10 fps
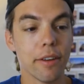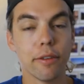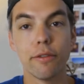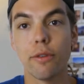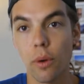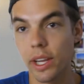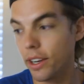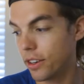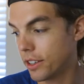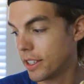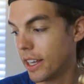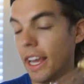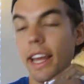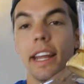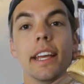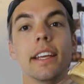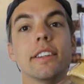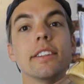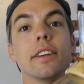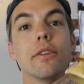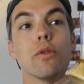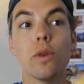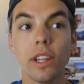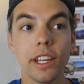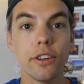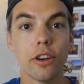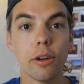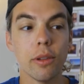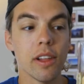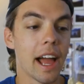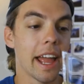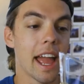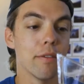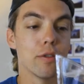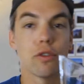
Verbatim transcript: it for 4 years. It is really durable. I have